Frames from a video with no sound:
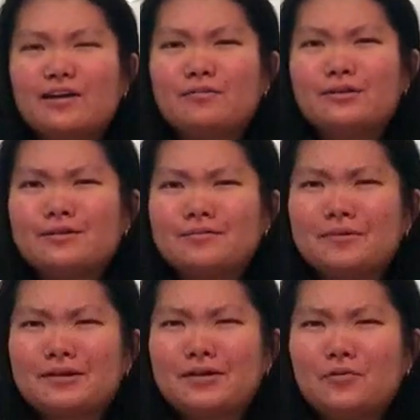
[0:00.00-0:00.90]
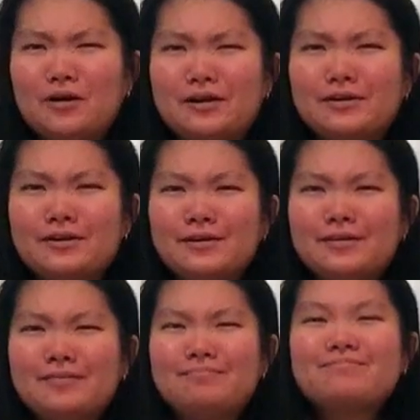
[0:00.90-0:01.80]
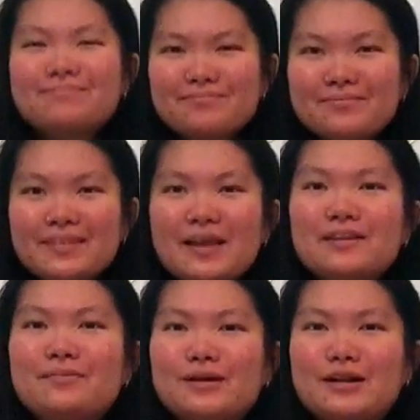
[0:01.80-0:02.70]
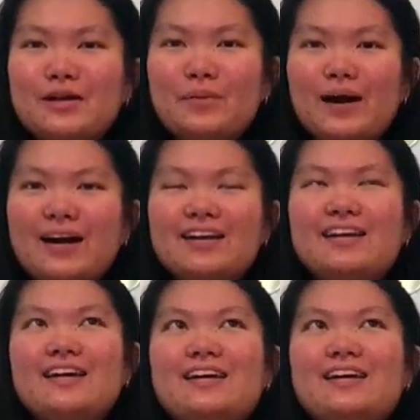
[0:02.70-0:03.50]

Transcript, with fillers: I almost said sparkling water. Sparkling wine.